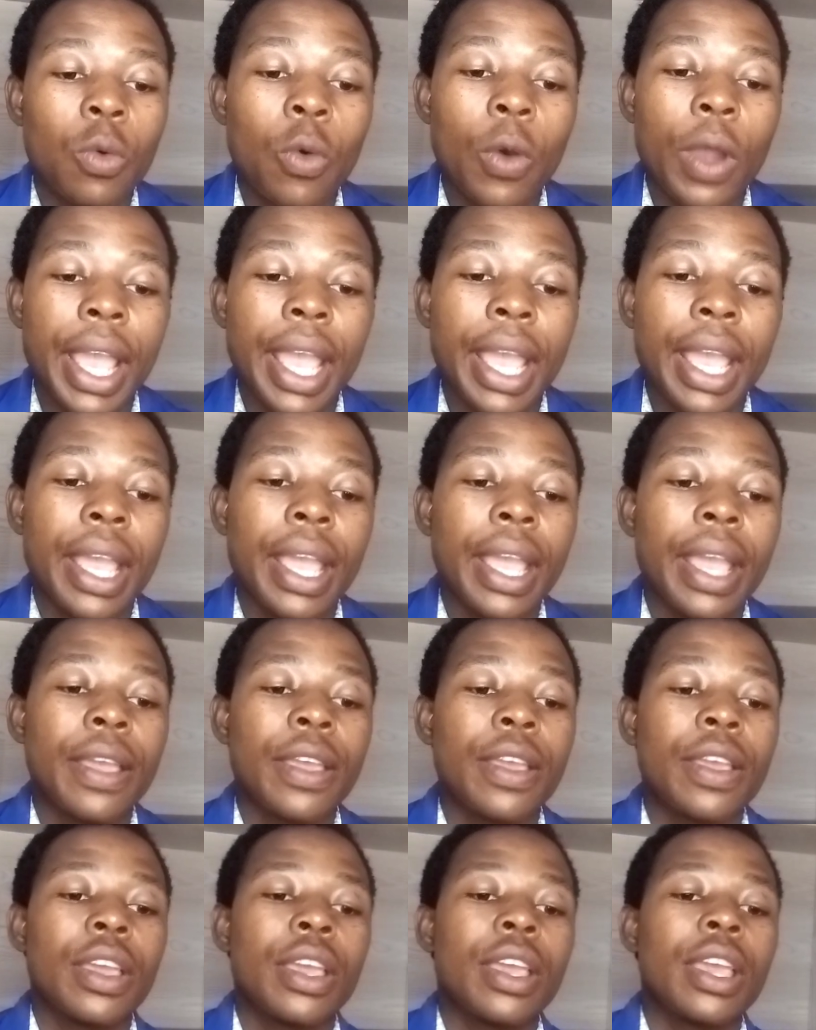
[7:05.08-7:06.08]
where
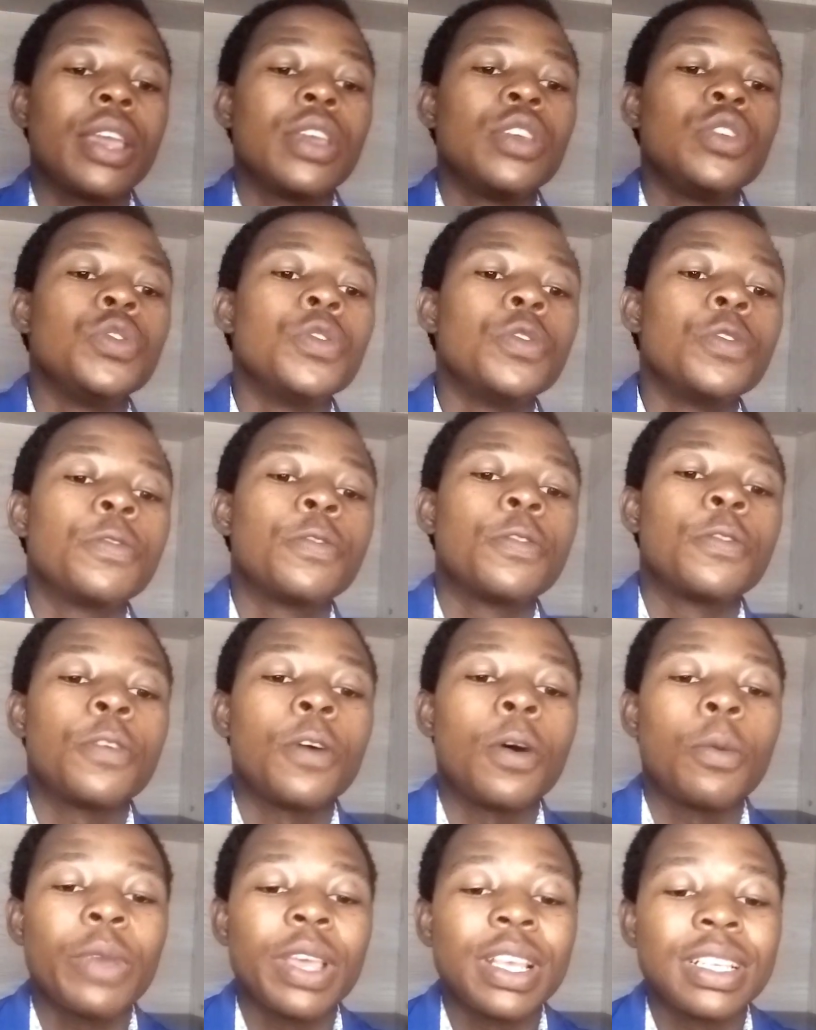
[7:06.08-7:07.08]
you
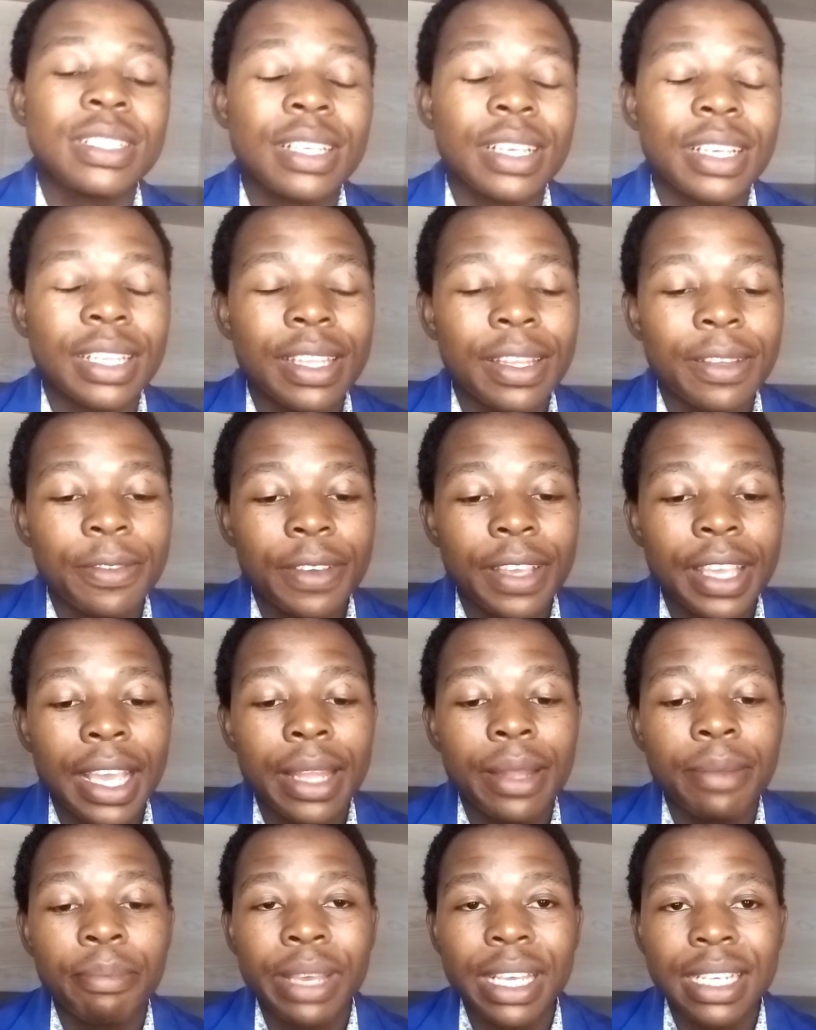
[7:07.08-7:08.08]
form a
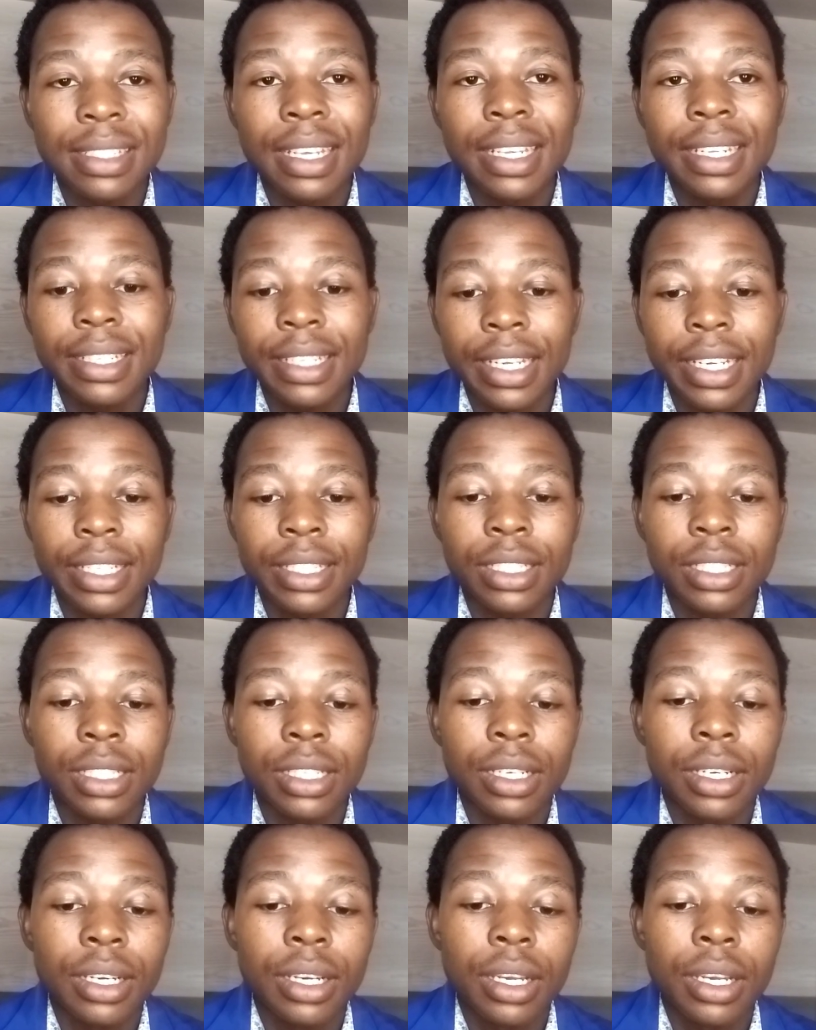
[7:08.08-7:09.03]
significant percentage